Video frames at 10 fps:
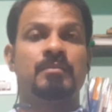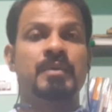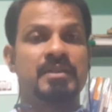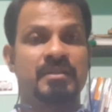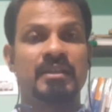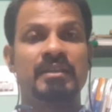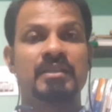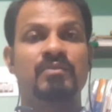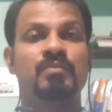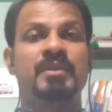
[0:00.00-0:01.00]
personal
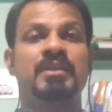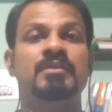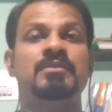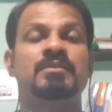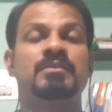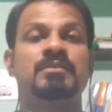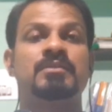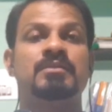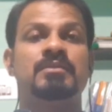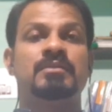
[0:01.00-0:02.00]
interview method,
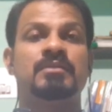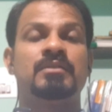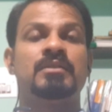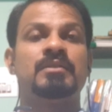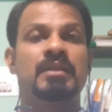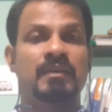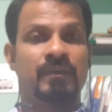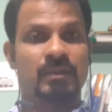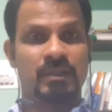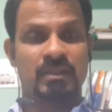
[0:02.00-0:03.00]

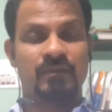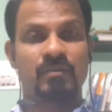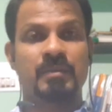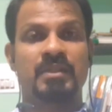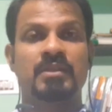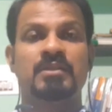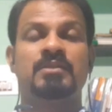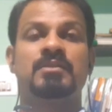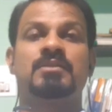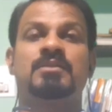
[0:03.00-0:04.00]
telephone interview method,
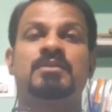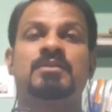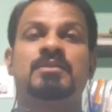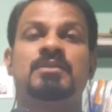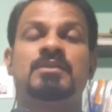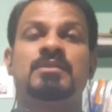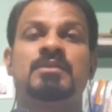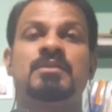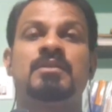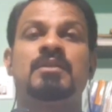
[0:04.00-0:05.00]

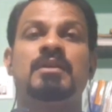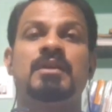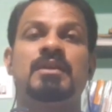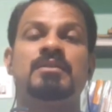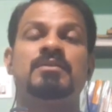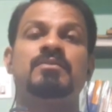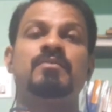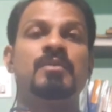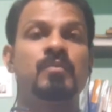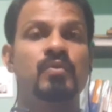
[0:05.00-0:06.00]
and
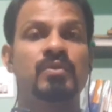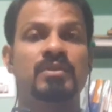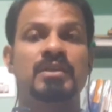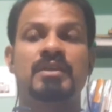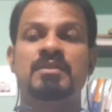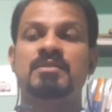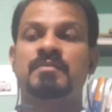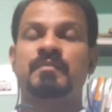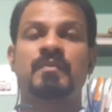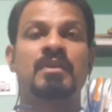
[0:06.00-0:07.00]
one more, that is
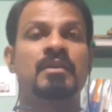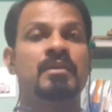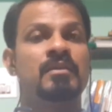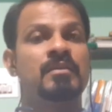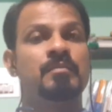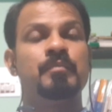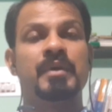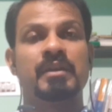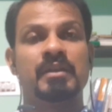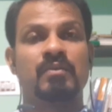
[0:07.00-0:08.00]

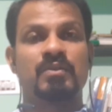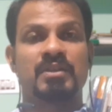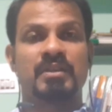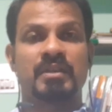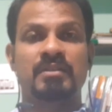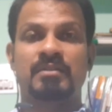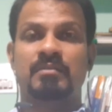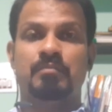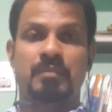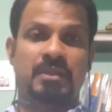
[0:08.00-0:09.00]
mailing questionnaire
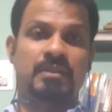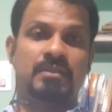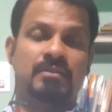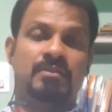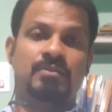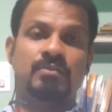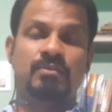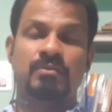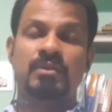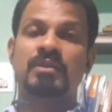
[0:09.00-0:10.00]
method.
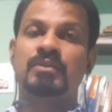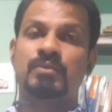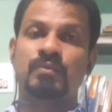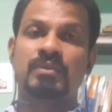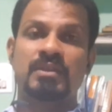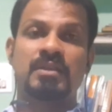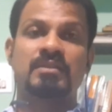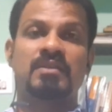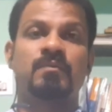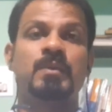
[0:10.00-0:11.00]
So through these
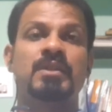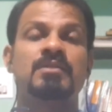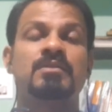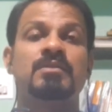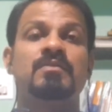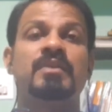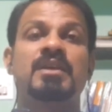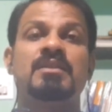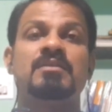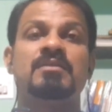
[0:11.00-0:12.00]
kinds of methods we
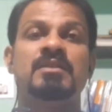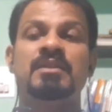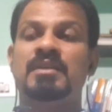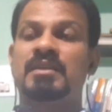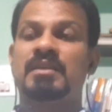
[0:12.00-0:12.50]
can easily